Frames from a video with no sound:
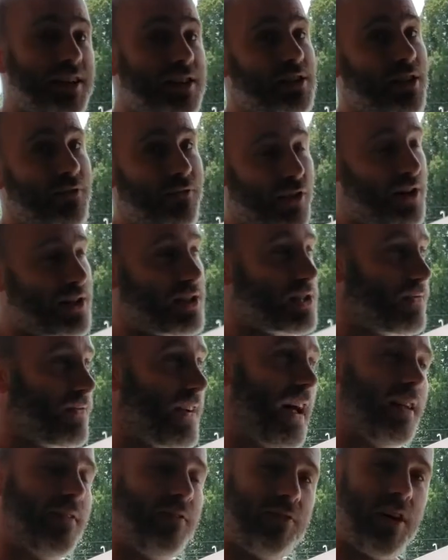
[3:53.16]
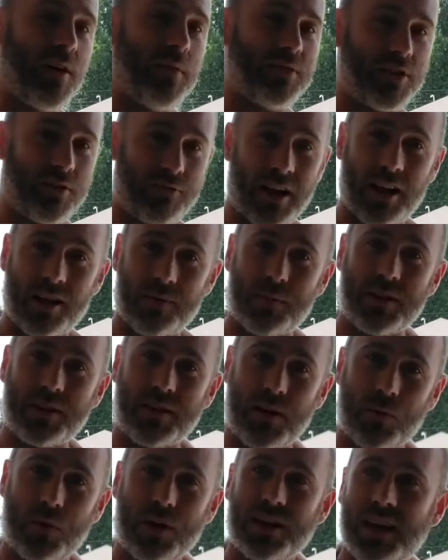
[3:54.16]
the first development
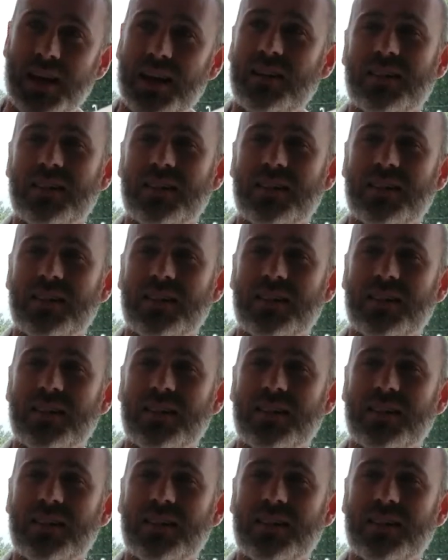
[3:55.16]
that we did.